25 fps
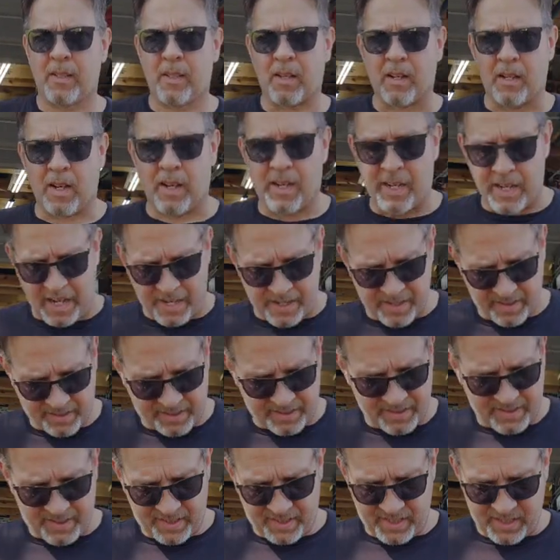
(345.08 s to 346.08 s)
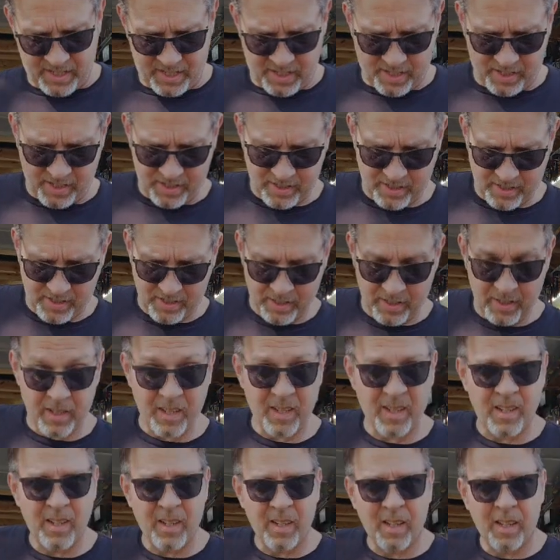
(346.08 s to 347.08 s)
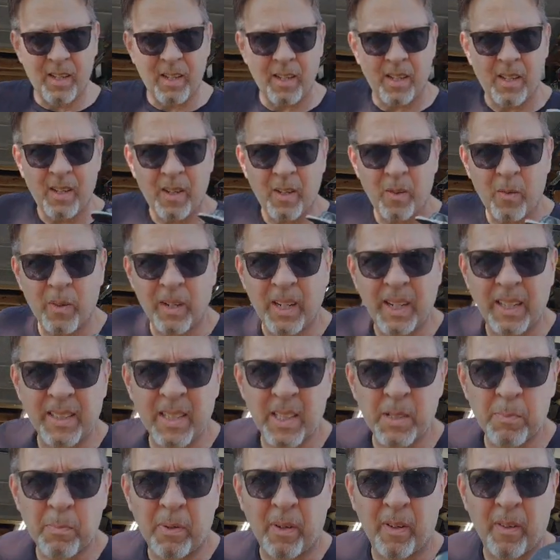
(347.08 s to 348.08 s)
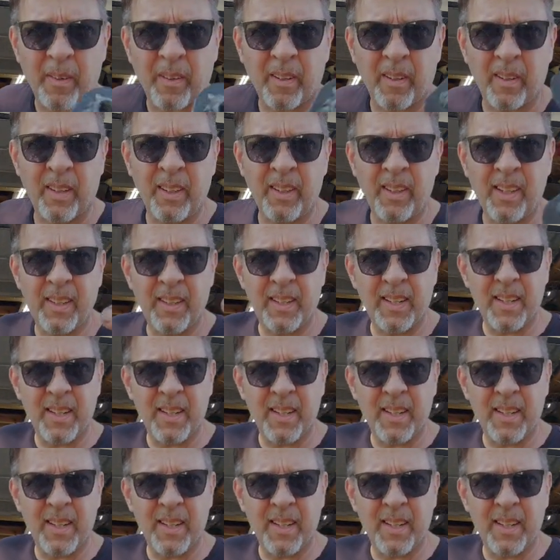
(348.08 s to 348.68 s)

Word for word: All right, now you can see we got this part done.